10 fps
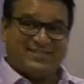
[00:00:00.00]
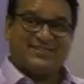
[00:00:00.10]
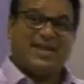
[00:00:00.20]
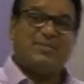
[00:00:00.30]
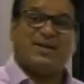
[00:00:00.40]

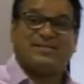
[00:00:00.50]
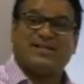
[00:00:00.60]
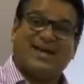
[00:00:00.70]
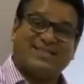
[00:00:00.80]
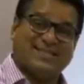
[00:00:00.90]
same as the
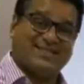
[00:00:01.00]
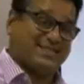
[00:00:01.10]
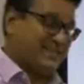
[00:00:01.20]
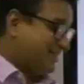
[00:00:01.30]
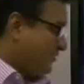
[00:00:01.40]
last
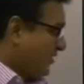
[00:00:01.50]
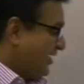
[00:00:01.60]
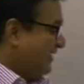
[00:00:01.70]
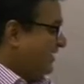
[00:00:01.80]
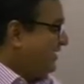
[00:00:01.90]
sentence where
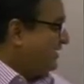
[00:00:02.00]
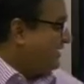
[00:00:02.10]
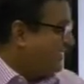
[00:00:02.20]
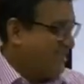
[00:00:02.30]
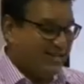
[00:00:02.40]
the
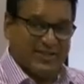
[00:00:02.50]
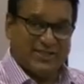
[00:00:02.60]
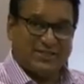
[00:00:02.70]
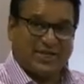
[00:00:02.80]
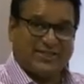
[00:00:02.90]

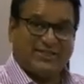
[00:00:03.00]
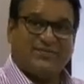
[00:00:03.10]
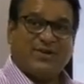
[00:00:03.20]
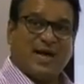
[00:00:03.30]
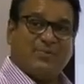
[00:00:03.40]

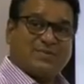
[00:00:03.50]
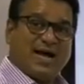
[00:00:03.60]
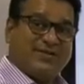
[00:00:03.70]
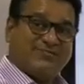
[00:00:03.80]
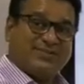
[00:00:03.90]
adjective comes
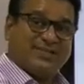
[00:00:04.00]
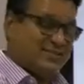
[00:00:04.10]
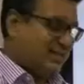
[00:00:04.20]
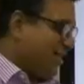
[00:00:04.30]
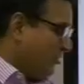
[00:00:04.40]
after
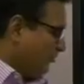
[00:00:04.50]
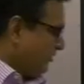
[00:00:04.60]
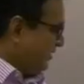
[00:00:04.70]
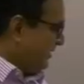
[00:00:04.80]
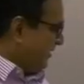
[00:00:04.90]
the noun.
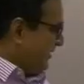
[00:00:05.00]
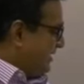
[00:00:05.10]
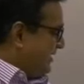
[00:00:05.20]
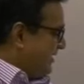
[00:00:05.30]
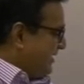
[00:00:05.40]

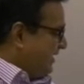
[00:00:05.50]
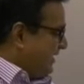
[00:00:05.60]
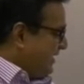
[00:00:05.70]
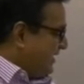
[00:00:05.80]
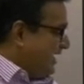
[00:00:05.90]

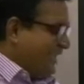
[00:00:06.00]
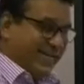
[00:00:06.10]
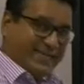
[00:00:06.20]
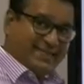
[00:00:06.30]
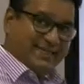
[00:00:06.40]
The
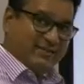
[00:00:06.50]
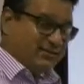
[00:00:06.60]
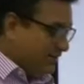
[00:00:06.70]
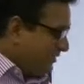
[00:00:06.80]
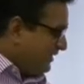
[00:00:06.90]

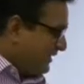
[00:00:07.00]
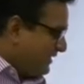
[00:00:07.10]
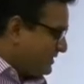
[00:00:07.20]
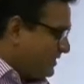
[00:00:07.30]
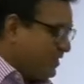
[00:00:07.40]
kitten
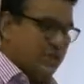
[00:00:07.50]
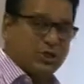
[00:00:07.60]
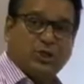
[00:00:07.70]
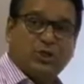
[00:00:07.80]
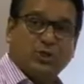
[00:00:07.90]
is
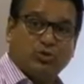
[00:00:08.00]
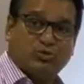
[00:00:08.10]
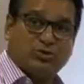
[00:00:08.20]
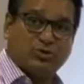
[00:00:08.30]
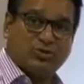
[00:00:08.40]

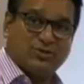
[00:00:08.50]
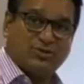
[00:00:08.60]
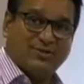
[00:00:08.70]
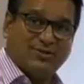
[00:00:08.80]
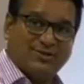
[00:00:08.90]
cute.
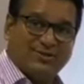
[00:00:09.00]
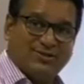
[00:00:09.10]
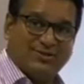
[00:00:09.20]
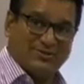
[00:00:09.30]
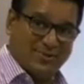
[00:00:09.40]

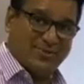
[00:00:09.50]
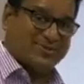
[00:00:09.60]
One more